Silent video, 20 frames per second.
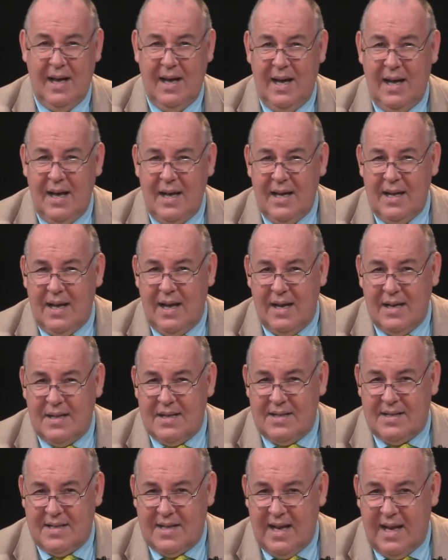I
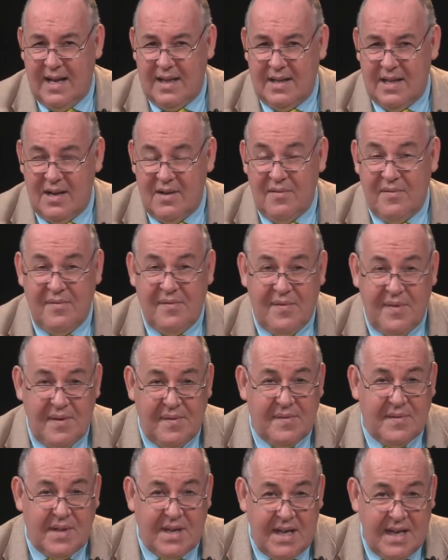understand that
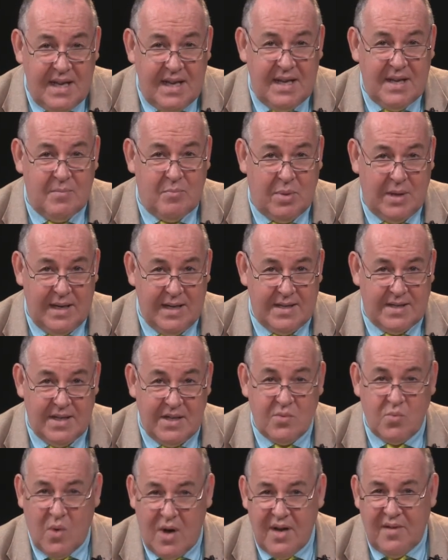15
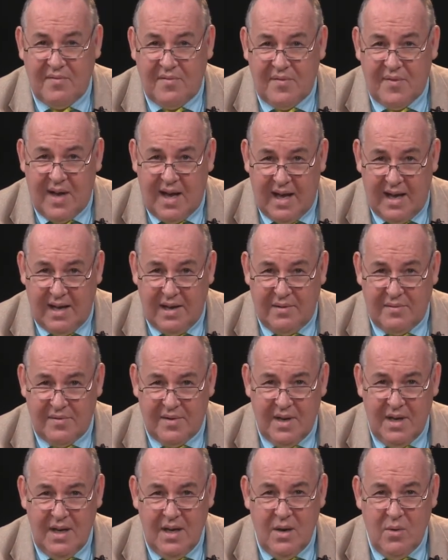places, 1-5,
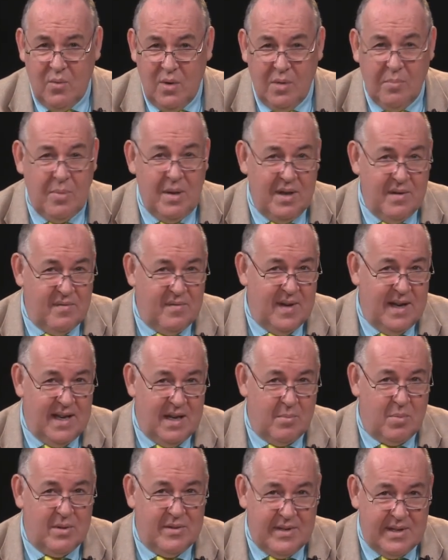will be
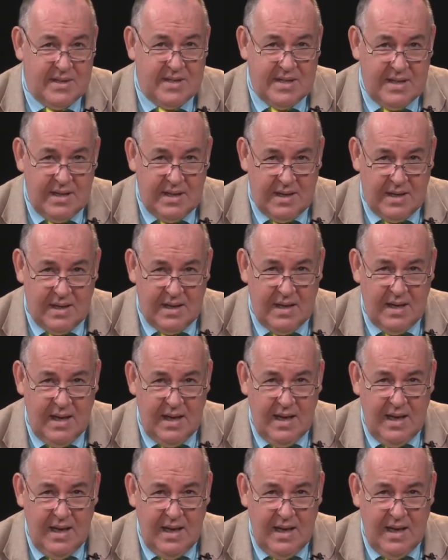available this year,